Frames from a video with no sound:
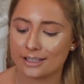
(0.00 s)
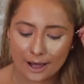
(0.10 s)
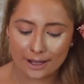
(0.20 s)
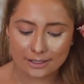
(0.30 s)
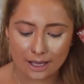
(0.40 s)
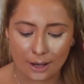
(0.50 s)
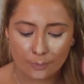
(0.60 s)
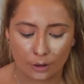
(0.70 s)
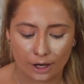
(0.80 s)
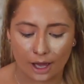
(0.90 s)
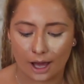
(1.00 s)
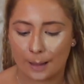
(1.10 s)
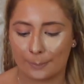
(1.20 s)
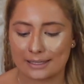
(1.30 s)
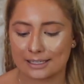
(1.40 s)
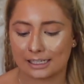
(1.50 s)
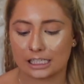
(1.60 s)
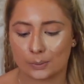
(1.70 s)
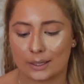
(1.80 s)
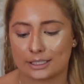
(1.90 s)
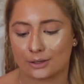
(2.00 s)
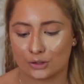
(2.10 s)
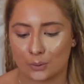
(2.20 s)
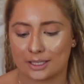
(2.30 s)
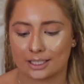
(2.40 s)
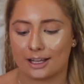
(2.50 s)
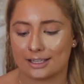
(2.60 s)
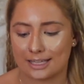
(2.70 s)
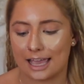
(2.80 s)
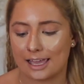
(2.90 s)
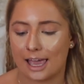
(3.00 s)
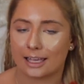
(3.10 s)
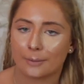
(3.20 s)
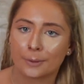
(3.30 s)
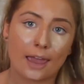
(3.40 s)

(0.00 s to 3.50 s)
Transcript: But I basically tweeted on Twitter saying,